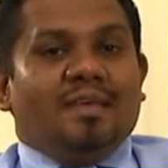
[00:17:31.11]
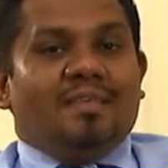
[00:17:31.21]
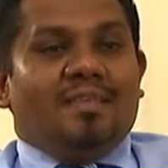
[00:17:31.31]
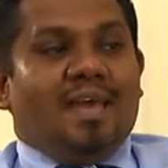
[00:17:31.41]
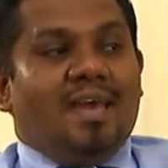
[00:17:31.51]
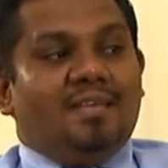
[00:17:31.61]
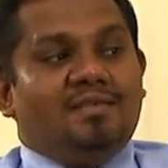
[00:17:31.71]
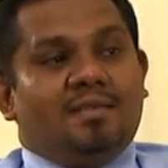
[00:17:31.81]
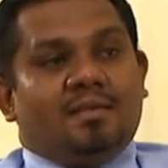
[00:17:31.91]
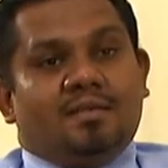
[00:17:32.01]
there
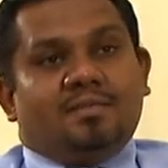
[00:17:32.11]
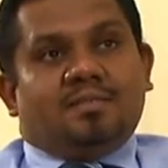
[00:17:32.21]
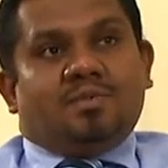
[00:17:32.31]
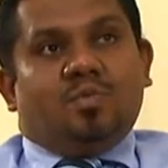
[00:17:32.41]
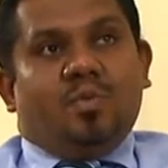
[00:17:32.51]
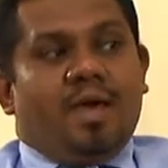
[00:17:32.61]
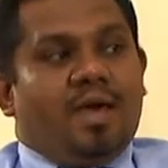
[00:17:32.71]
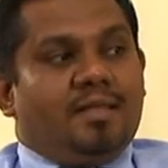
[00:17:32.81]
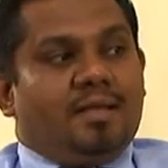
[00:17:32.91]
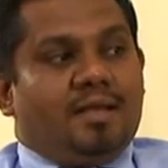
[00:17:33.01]
is a risk
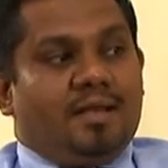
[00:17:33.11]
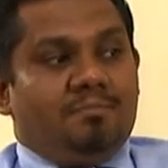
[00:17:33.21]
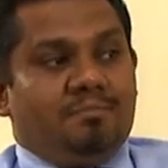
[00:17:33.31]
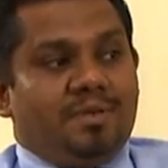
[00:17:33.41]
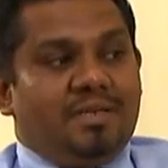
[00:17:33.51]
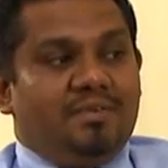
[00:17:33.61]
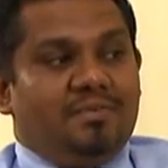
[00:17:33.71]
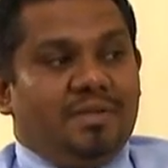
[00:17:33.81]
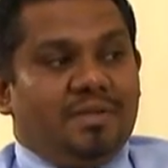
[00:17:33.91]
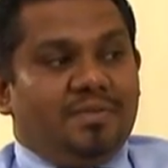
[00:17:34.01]
where the company
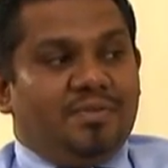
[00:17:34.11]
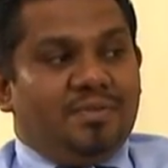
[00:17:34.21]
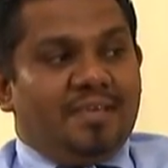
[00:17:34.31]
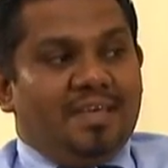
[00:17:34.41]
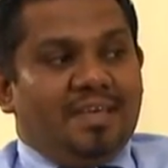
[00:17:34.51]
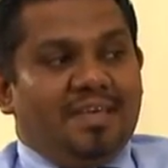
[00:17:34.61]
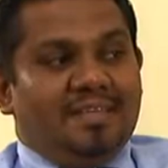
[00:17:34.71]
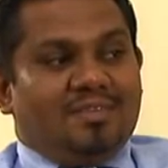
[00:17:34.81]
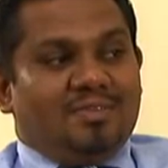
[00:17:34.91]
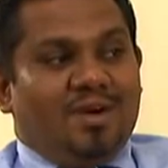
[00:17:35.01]
feels
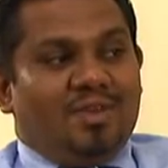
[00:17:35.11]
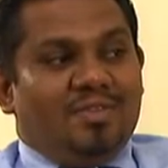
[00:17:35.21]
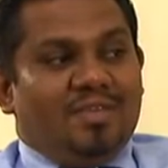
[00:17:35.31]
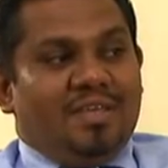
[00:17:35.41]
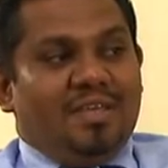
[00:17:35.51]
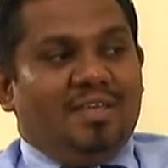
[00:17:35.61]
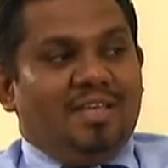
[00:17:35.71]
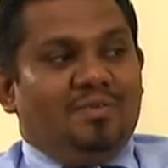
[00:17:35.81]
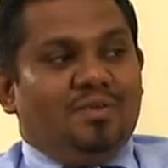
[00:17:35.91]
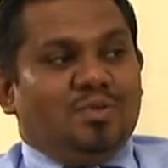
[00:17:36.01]
it's on the
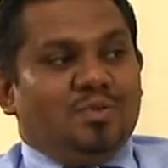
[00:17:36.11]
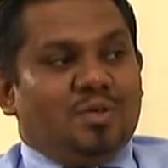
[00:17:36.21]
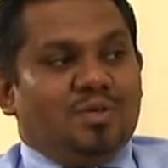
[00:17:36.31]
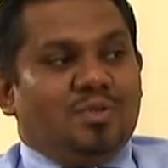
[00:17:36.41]
individual,